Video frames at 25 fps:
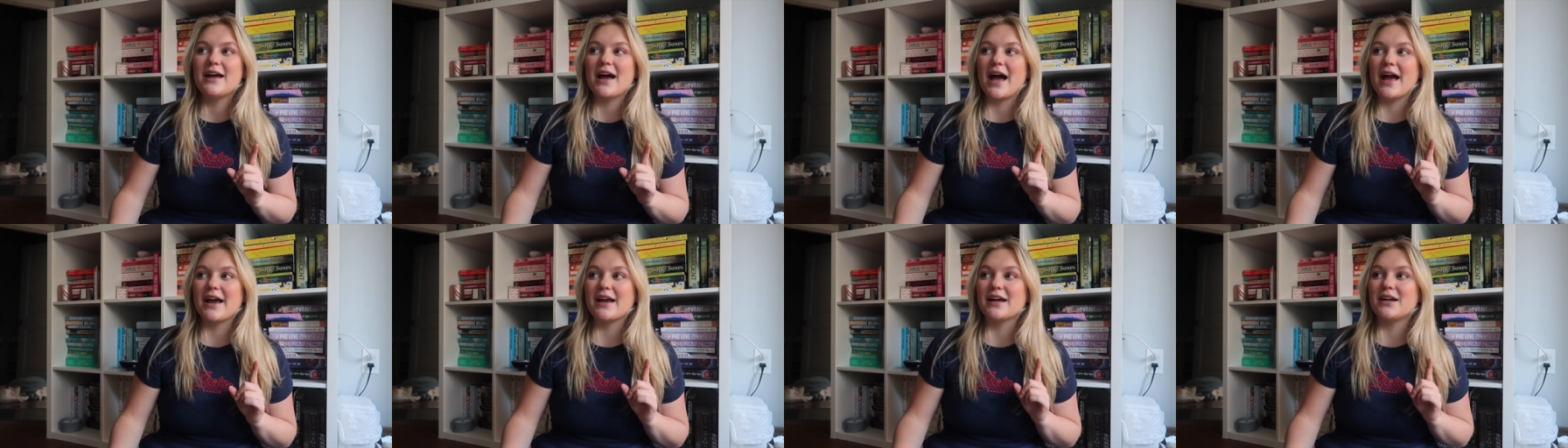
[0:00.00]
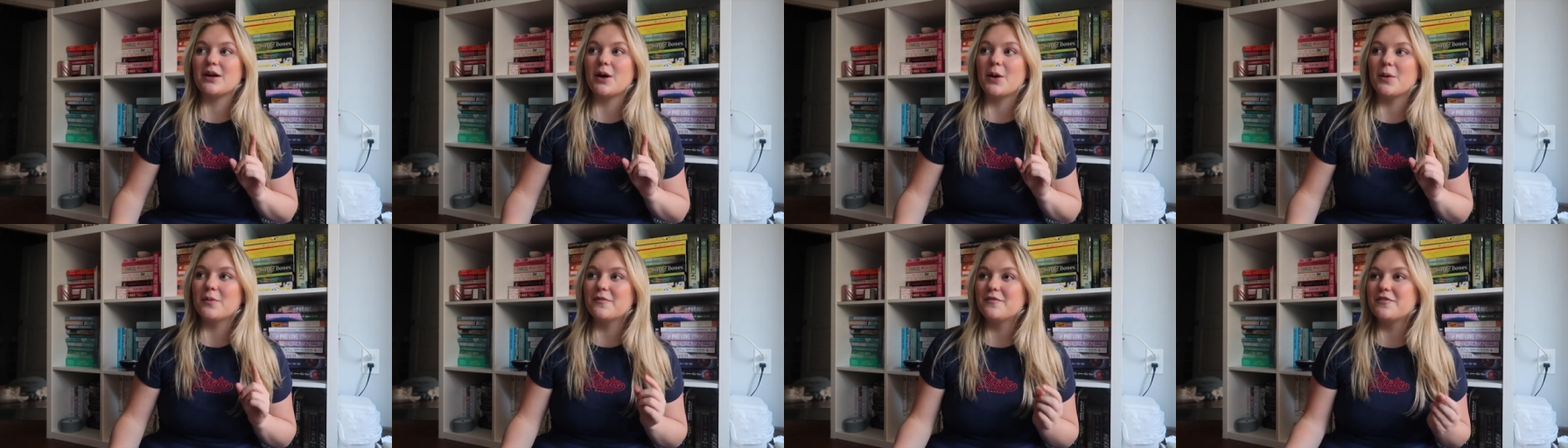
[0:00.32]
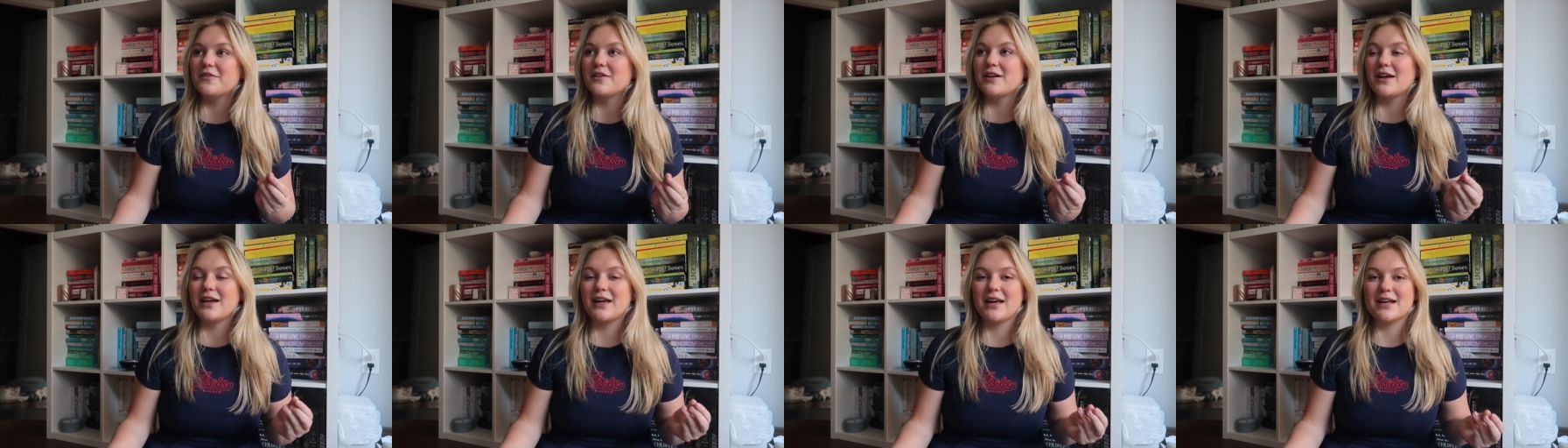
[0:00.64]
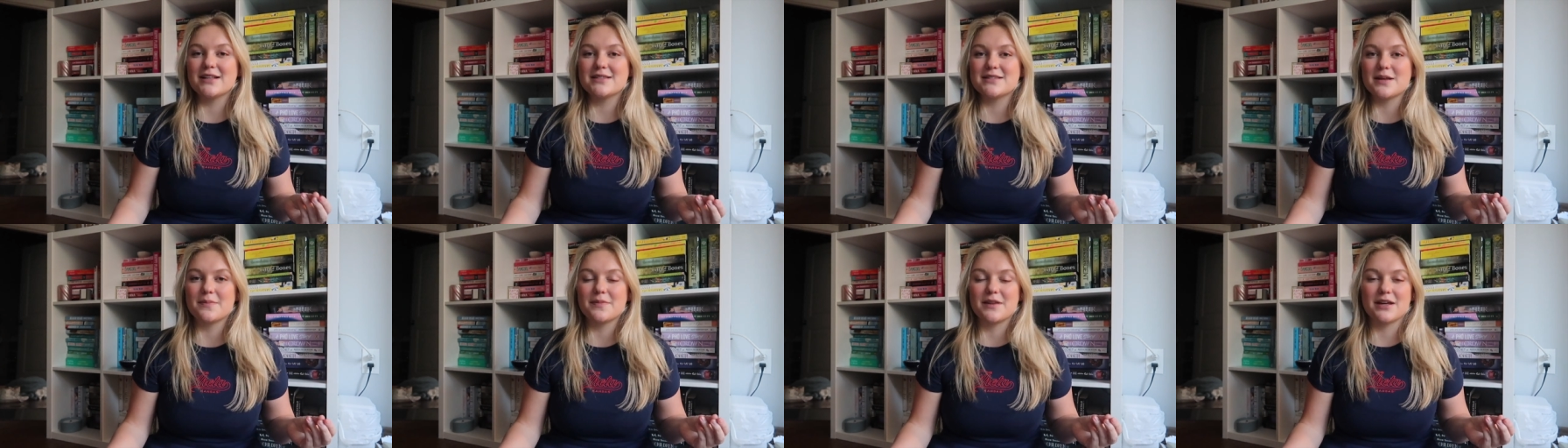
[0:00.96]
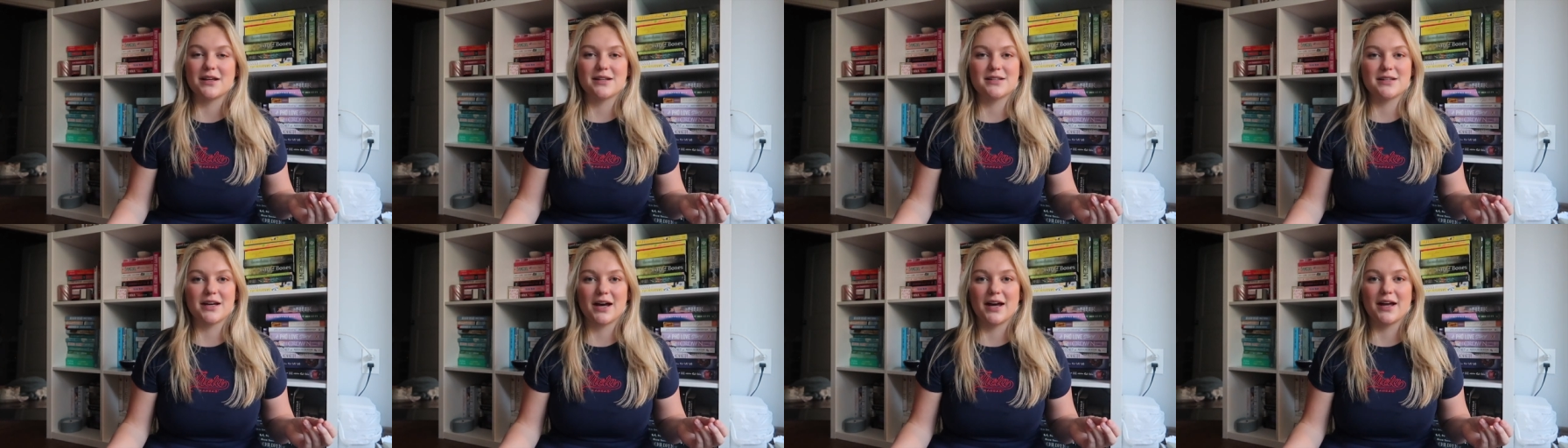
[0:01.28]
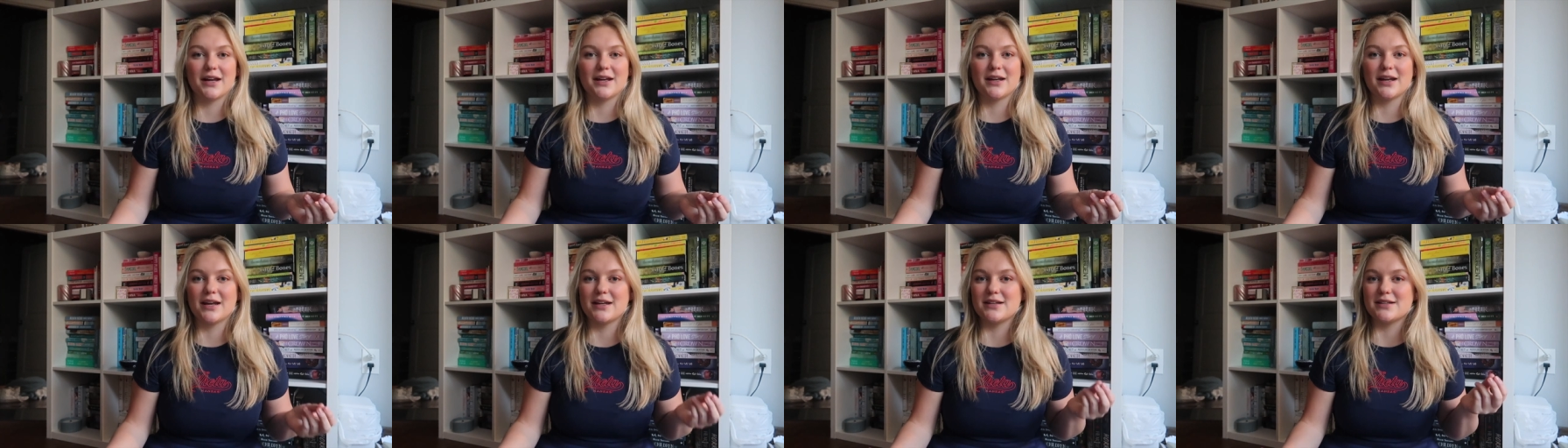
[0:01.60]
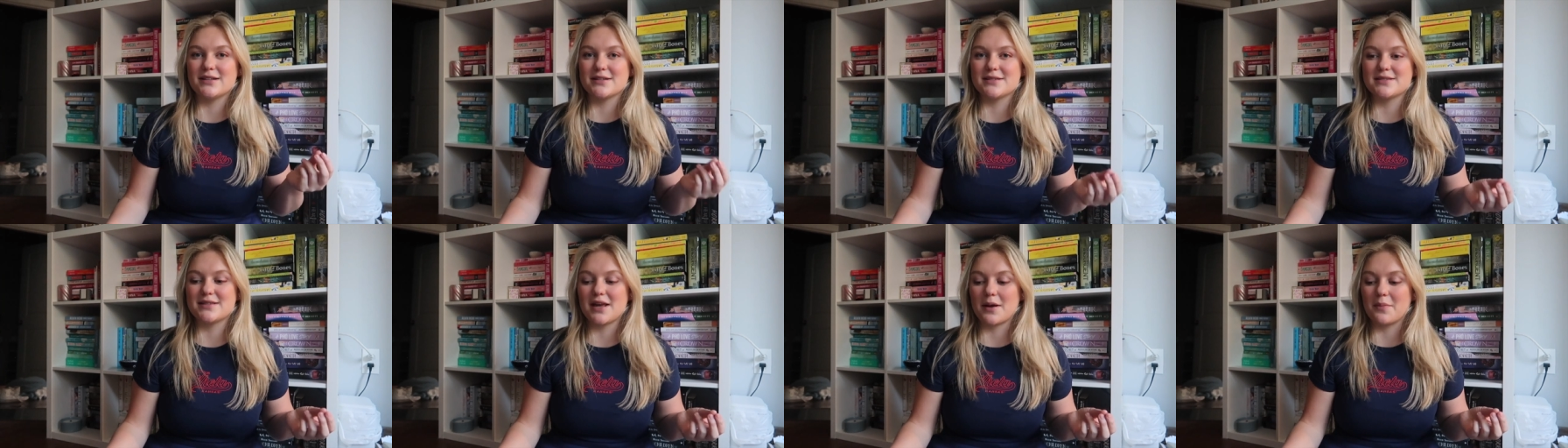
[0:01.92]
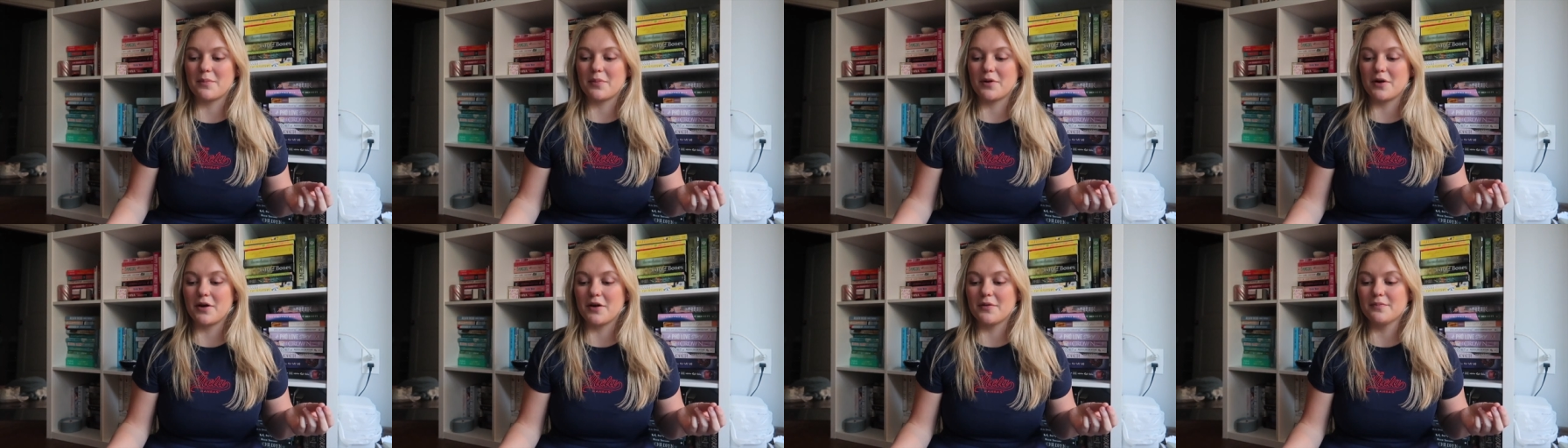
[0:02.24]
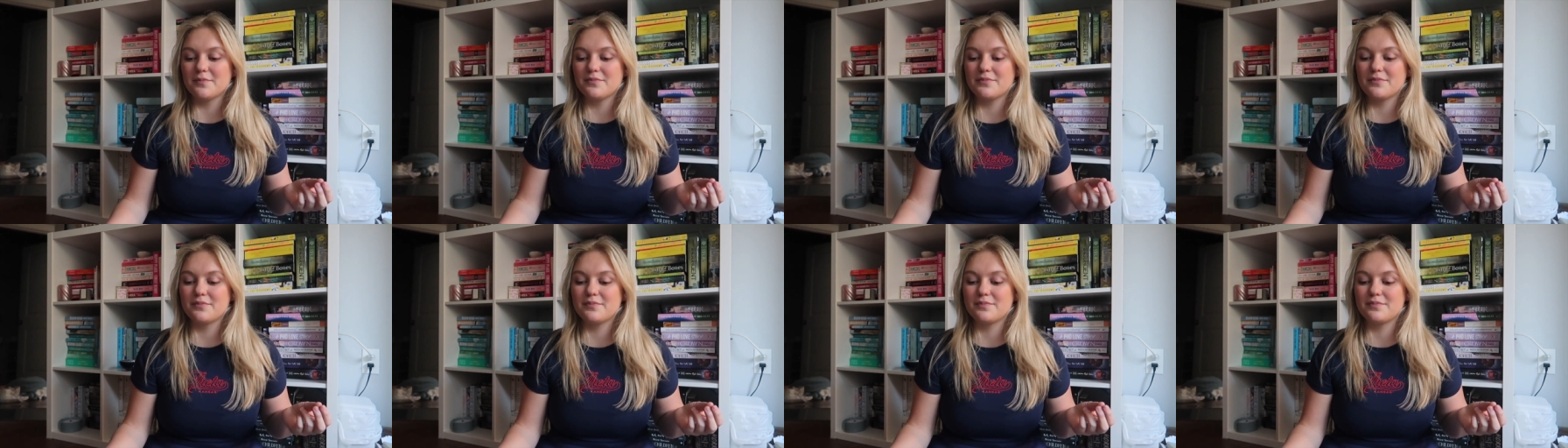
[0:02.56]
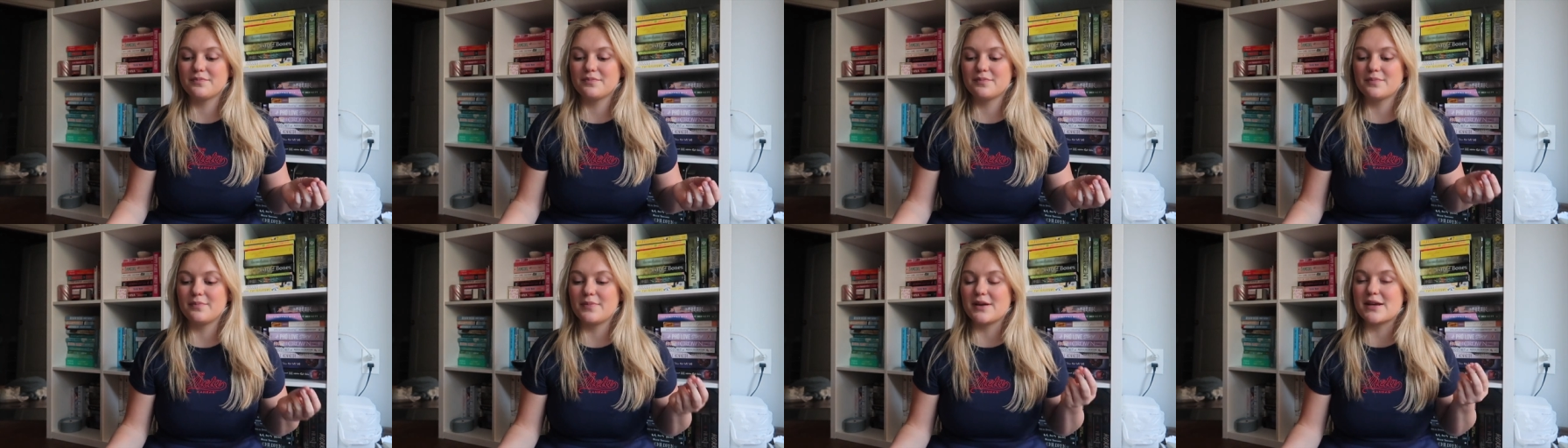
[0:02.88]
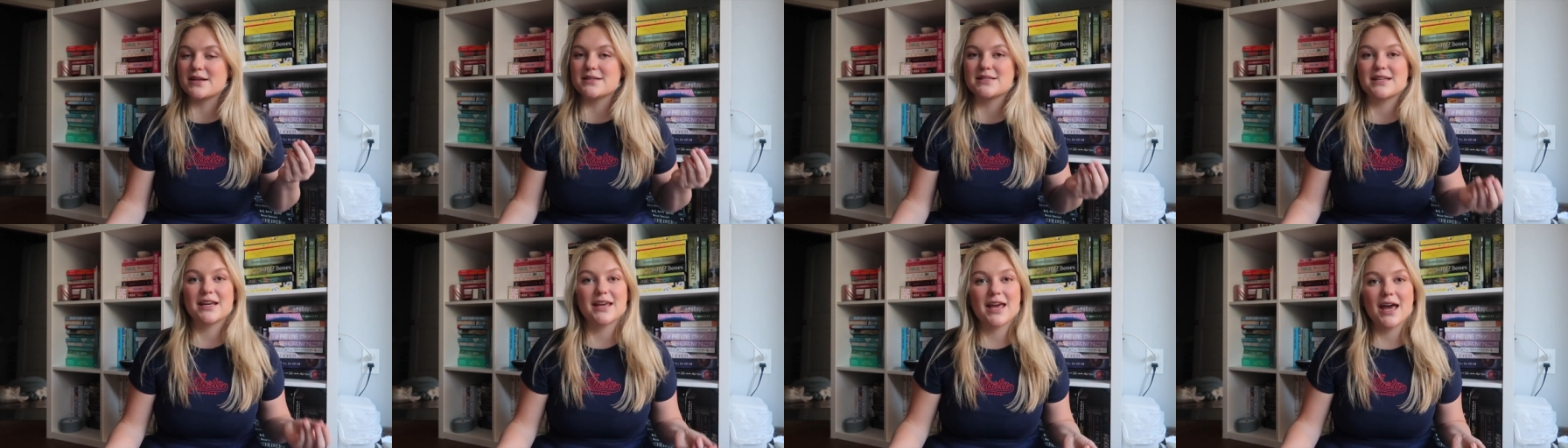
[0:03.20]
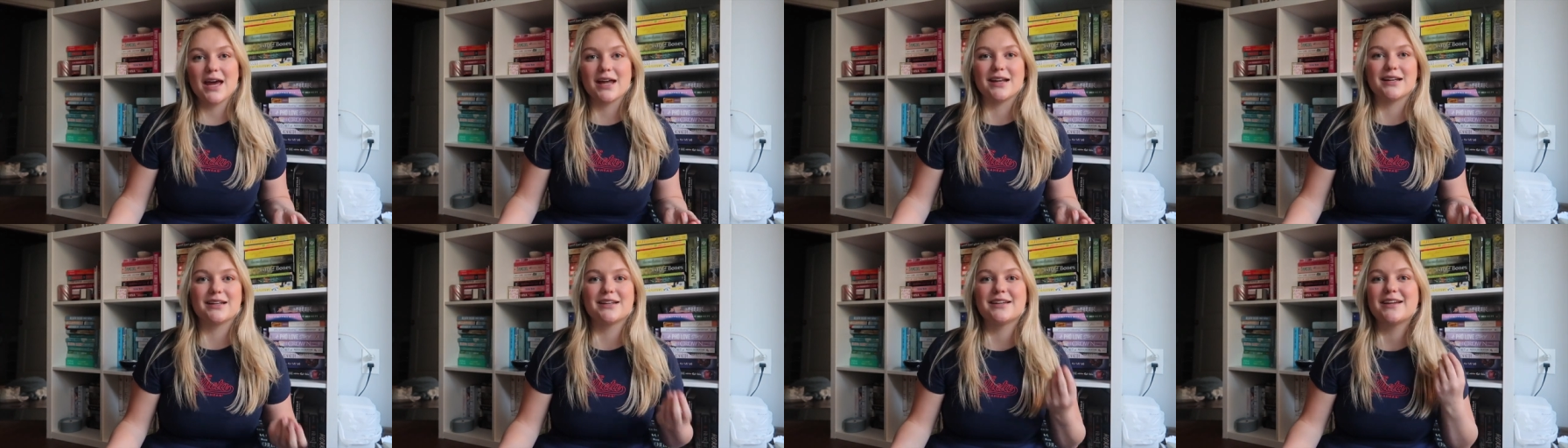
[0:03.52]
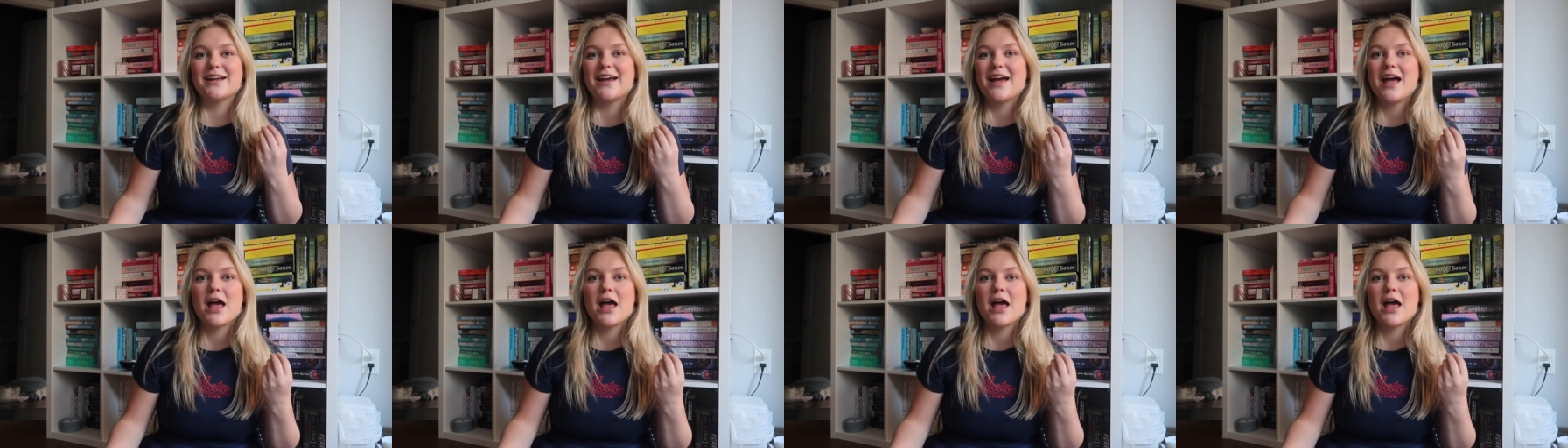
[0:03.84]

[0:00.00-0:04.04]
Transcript: I can hopefully get something done in December, because again,